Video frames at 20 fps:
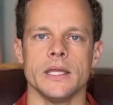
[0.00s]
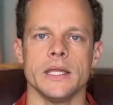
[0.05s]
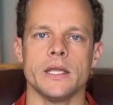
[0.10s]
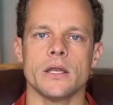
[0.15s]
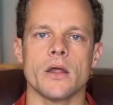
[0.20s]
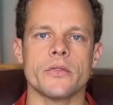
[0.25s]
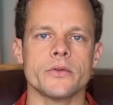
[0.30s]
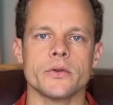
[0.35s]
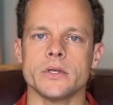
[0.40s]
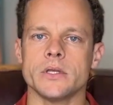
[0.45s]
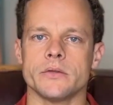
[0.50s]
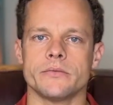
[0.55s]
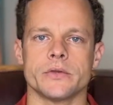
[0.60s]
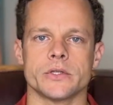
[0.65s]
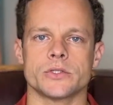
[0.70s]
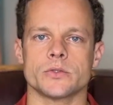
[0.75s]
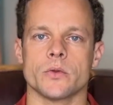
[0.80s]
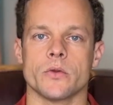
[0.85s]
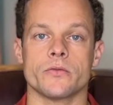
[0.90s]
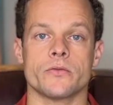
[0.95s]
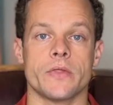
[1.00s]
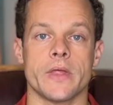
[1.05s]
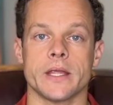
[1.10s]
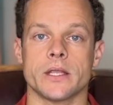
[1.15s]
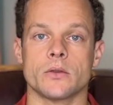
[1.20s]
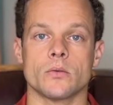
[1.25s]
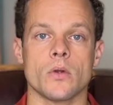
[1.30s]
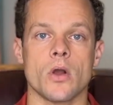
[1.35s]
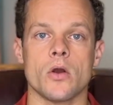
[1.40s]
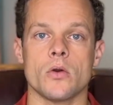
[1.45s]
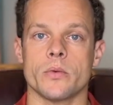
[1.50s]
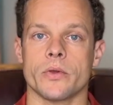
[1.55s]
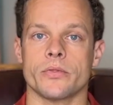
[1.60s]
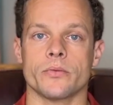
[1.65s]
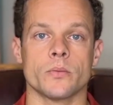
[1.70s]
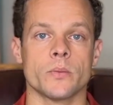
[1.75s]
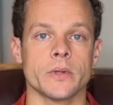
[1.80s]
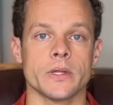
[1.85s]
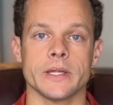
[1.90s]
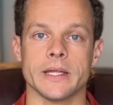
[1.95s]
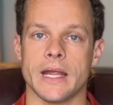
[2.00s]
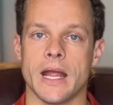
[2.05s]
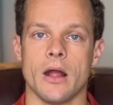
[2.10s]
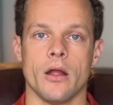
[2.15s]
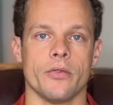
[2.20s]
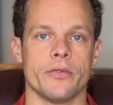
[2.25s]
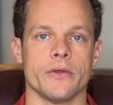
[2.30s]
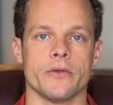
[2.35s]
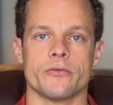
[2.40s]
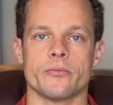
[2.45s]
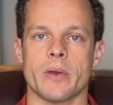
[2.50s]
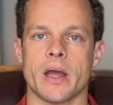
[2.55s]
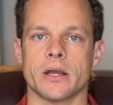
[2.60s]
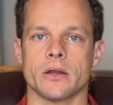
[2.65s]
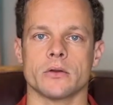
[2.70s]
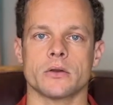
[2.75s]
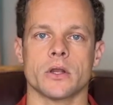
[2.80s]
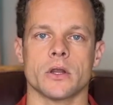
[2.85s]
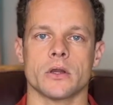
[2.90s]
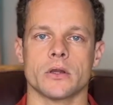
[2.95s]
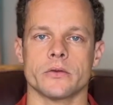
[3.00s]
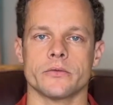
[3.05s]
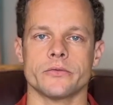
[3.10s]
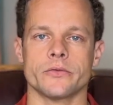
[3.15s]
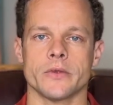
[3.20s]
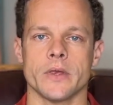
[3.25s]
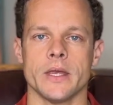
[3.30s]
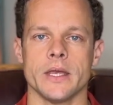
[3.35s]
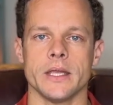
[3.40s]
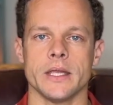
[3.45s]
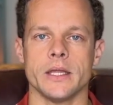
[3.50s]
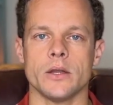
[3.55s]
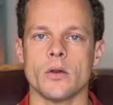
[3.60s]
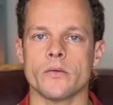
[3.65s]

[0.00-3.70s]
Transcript: In other individuals, they grow with really healthy spinal curves and